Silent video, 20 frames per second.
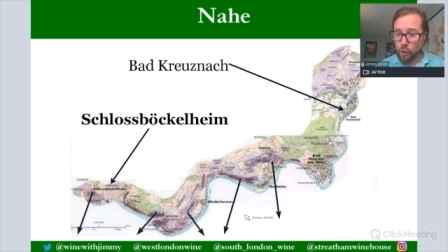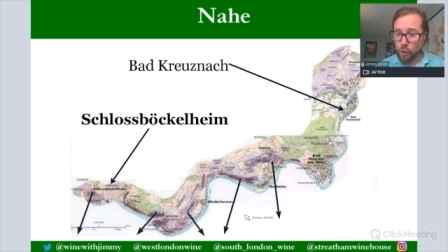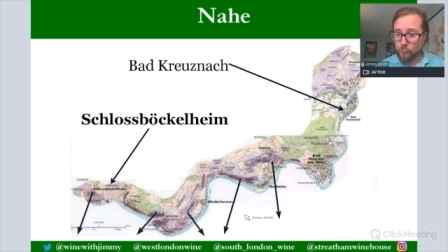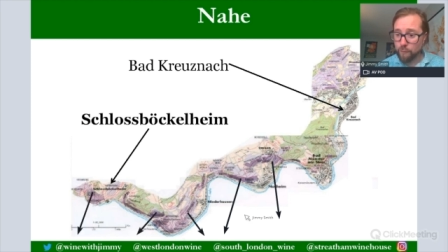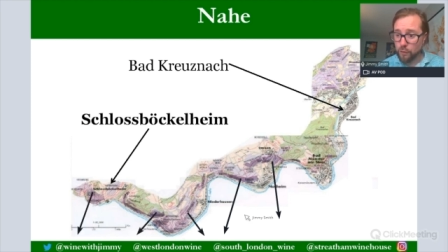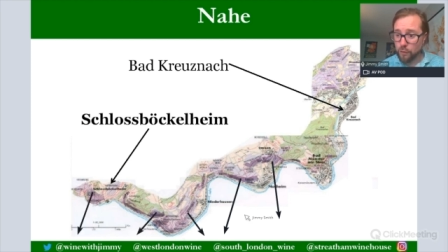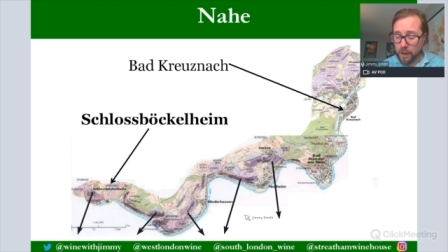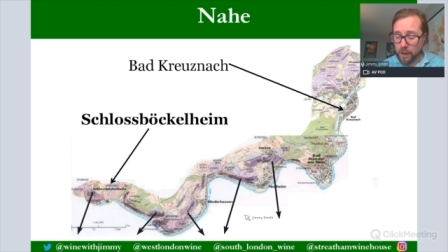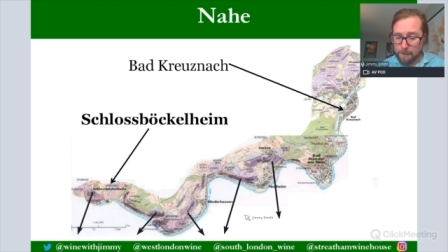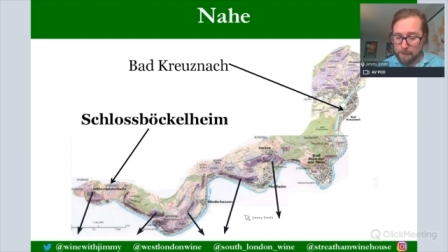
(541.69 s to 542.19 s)
of
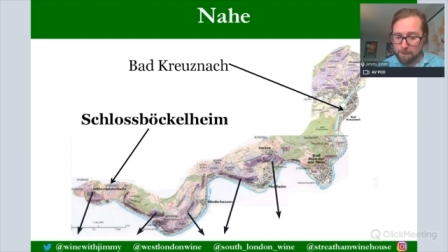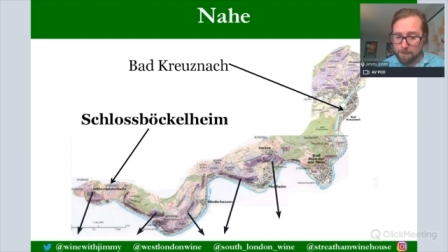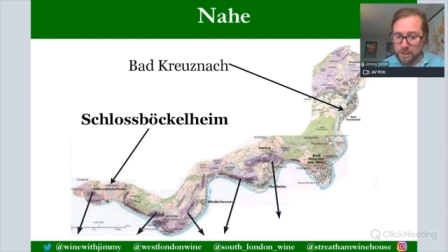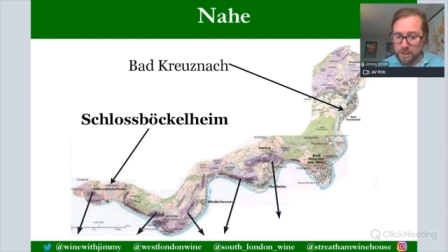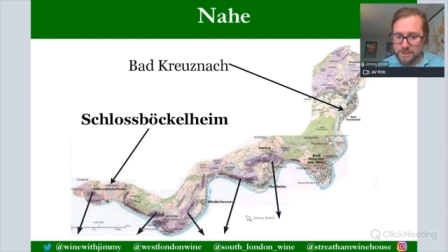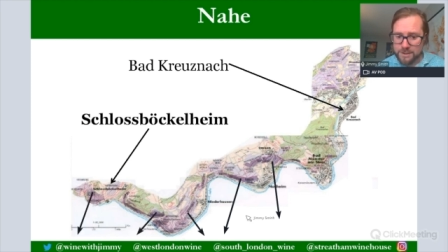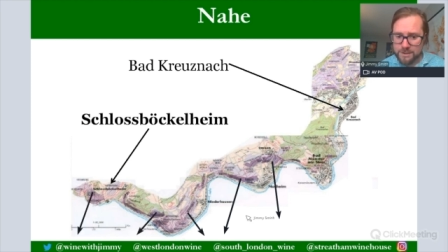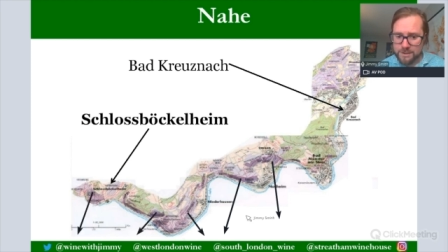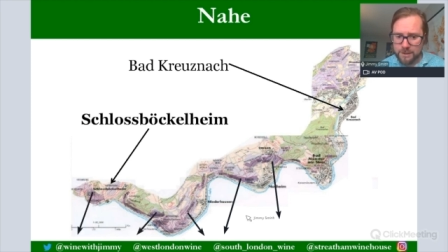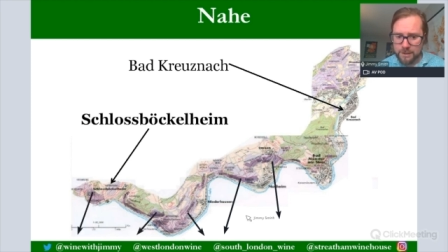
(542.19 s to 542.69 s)
the
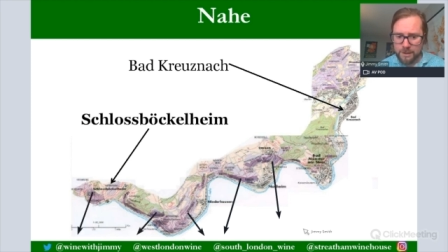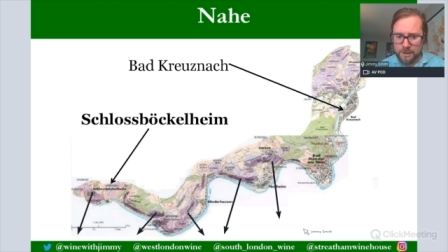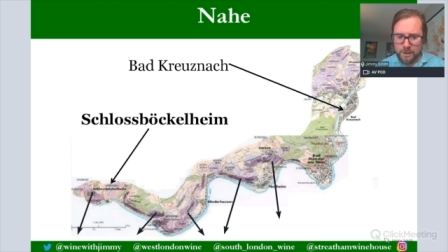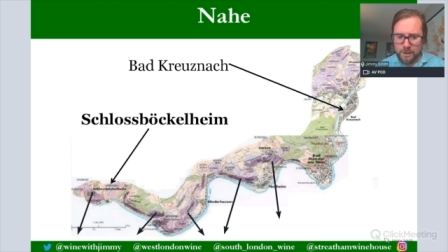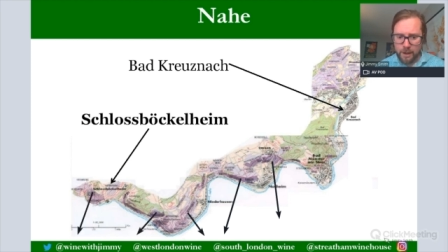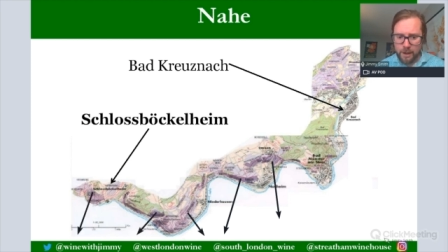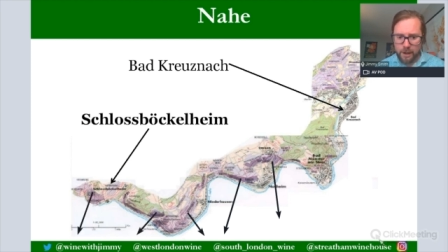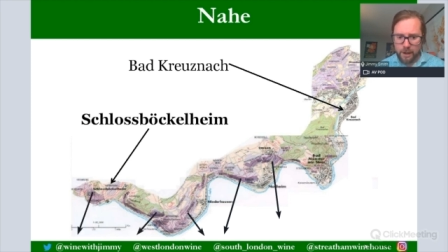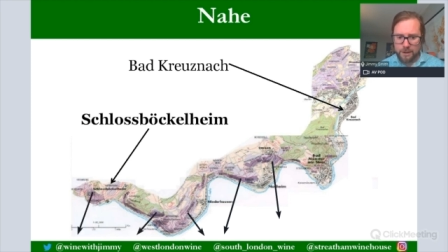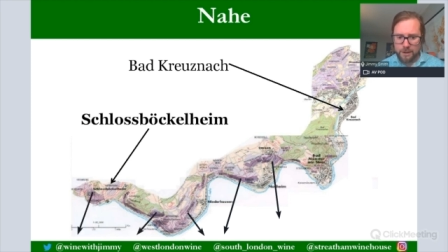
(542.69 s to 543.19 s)
compass.
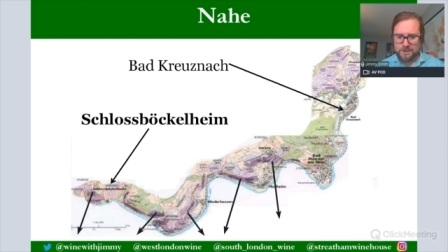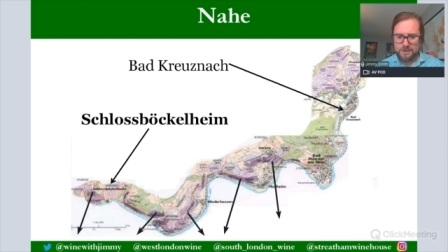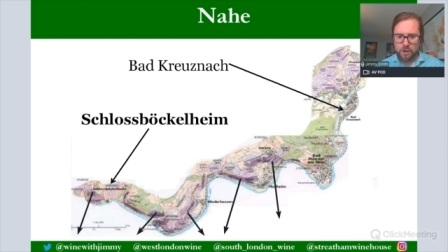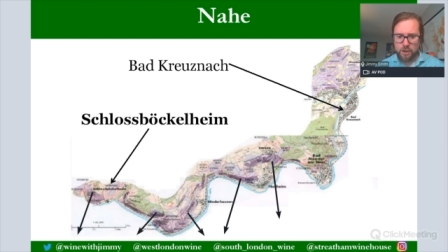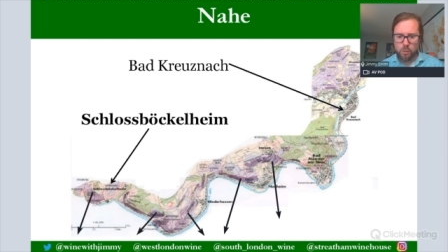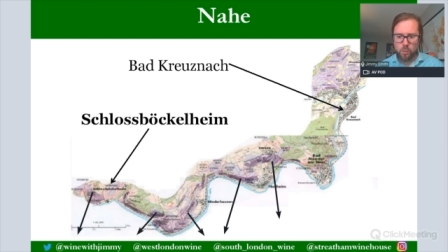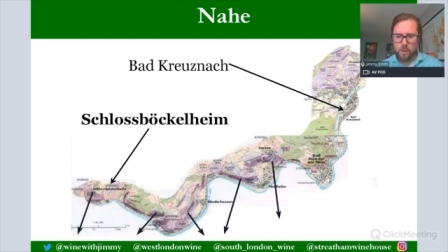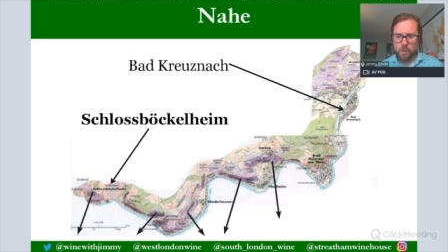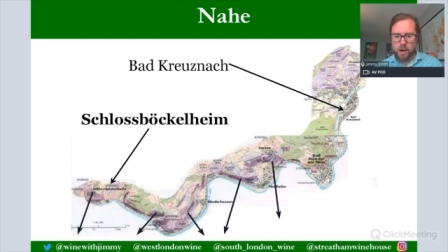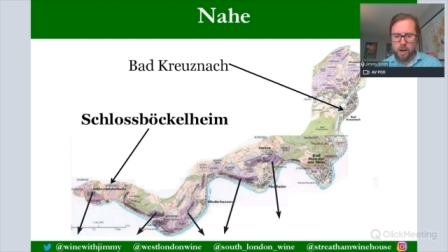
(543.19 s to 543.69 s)

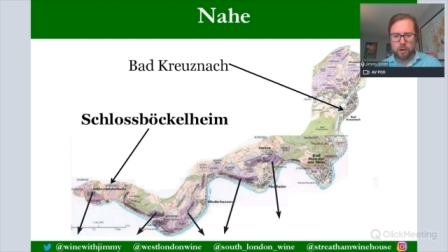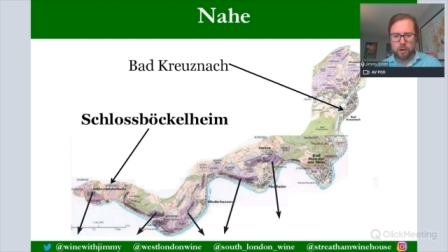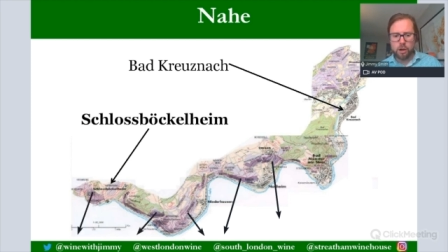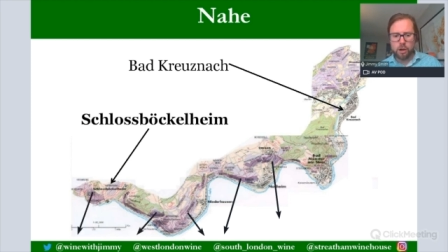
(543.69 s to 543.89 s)
So we are